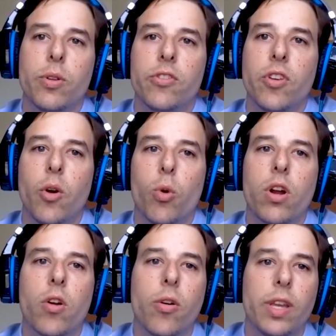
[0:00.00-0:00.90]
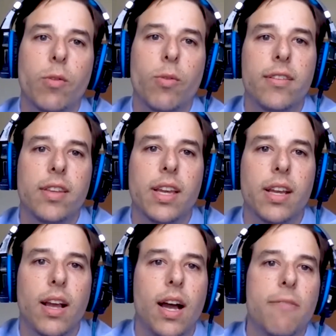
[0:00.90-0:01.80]
So we're currently
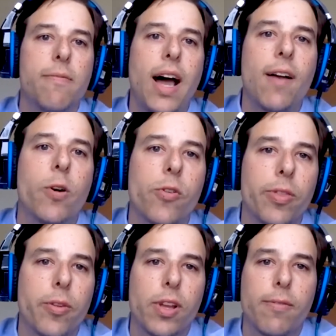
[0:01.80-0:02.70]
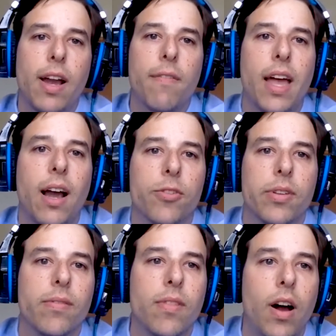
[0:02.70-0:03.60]
raising
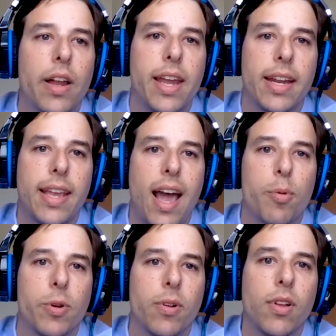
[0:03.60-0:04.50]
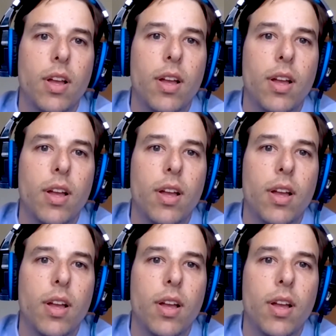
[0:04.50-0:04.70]
$535,000 on Netcapital